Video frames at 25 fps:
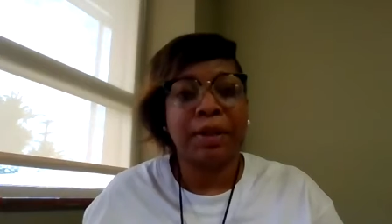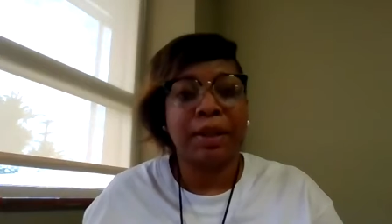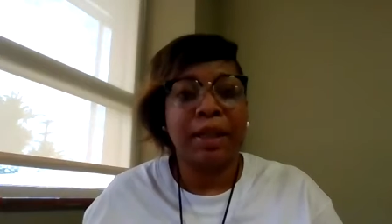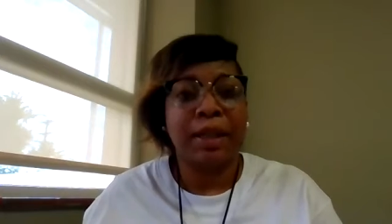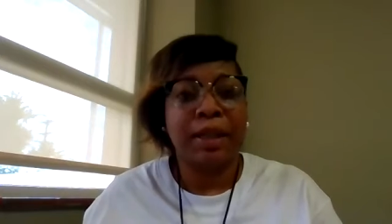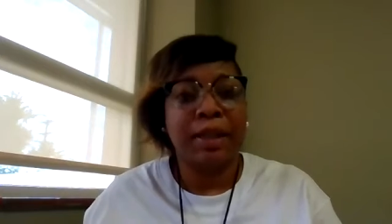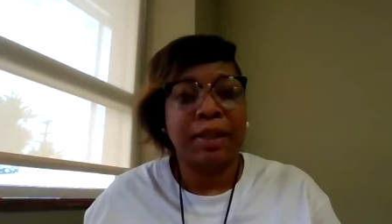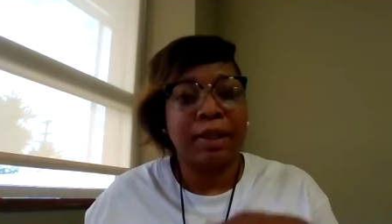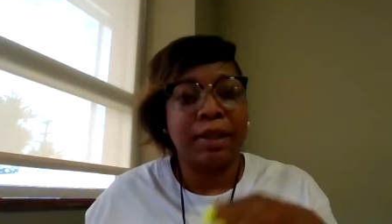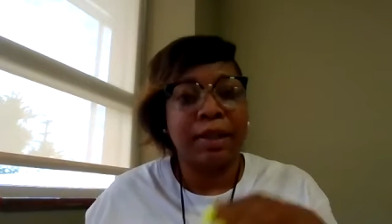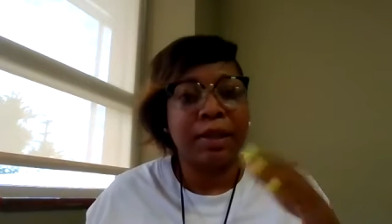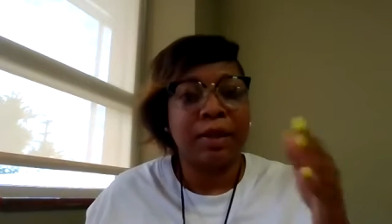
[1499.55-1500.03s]

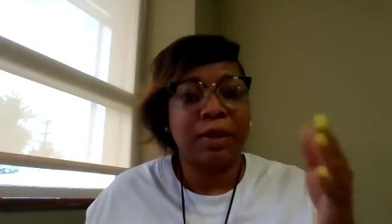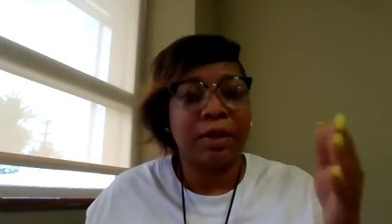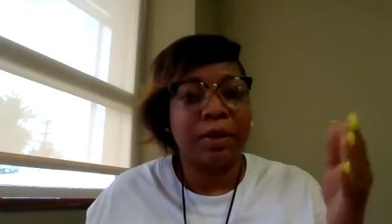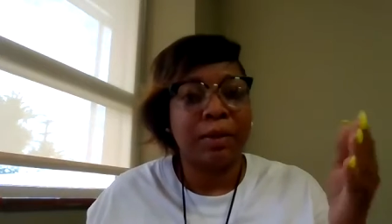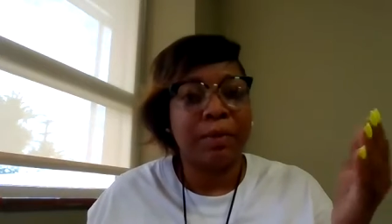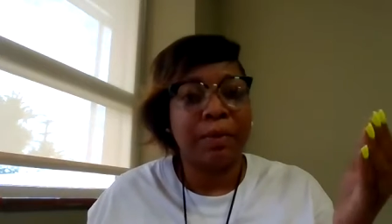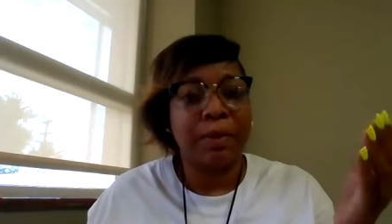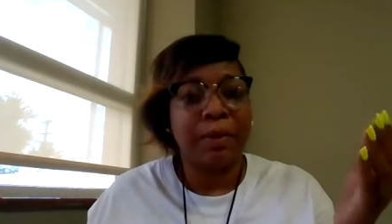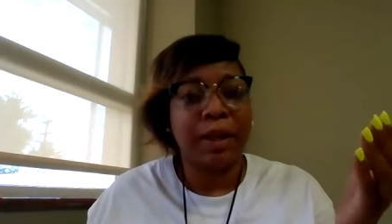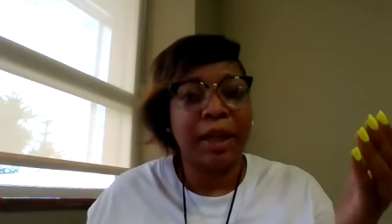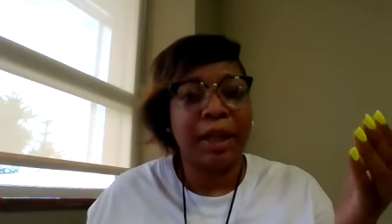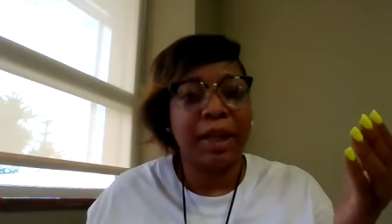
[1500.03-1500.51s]
things
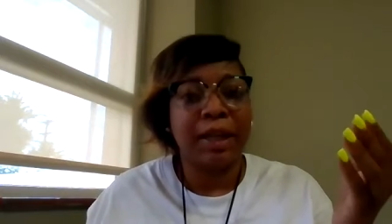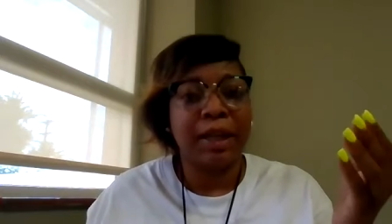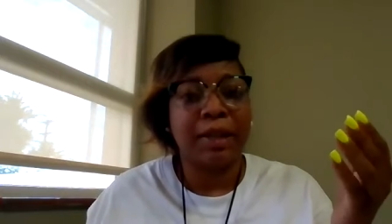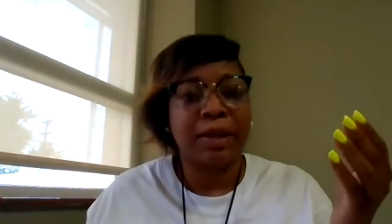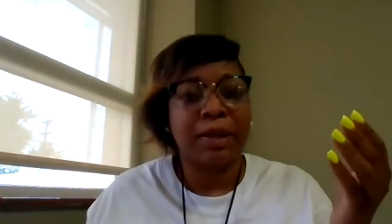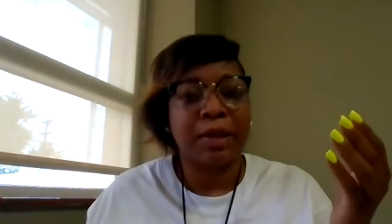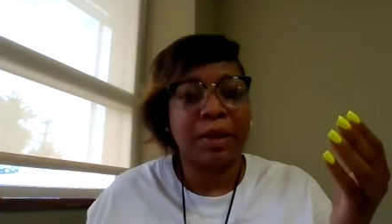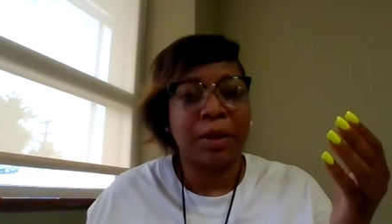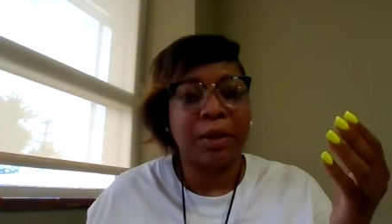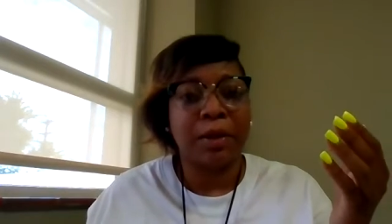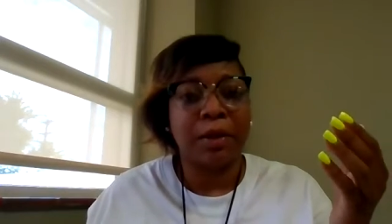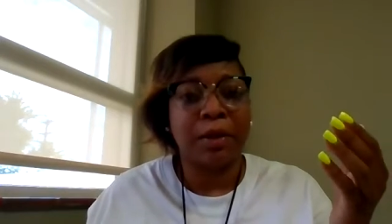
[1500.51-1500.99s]
into
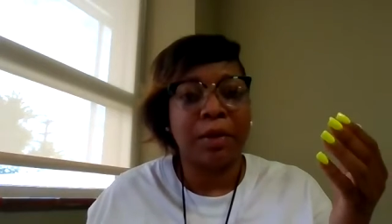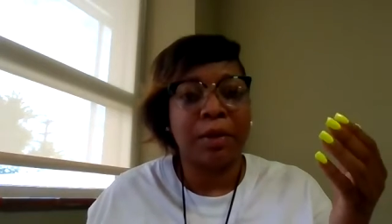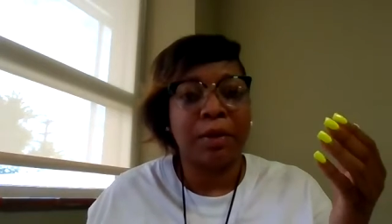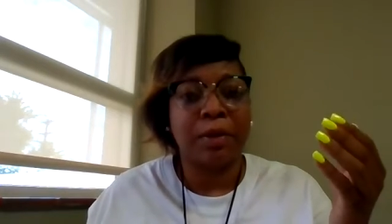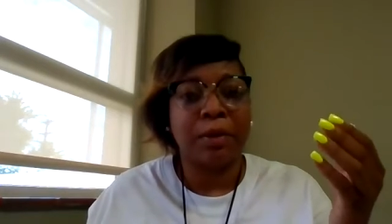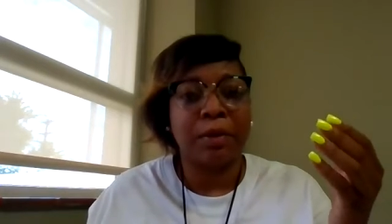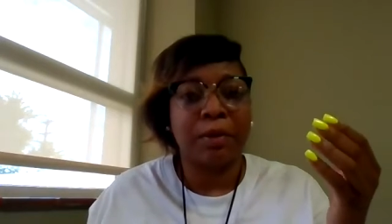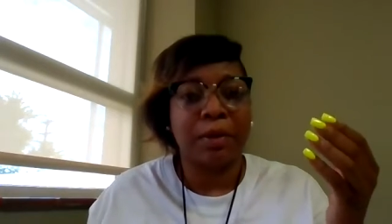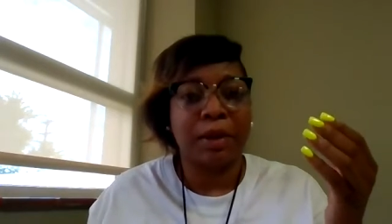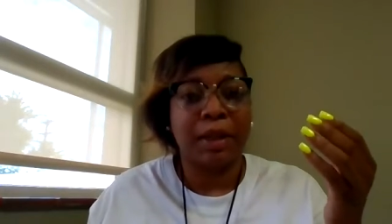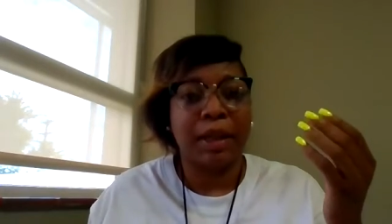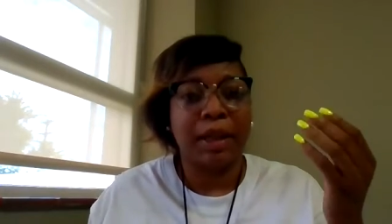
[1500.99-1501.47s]
place
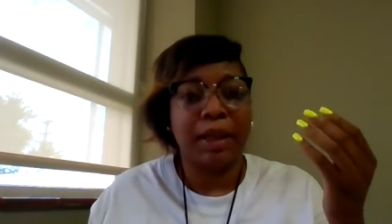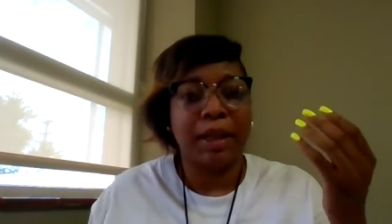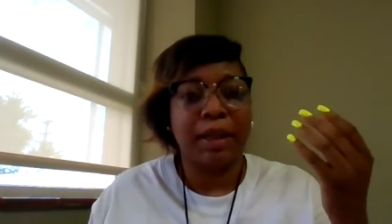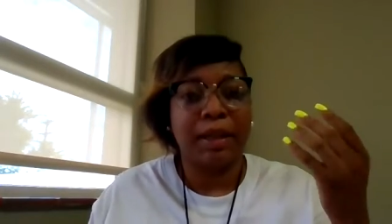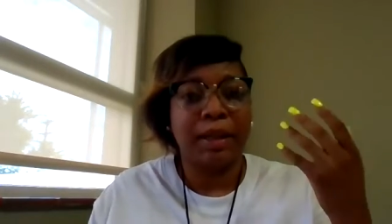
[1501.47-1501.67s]
so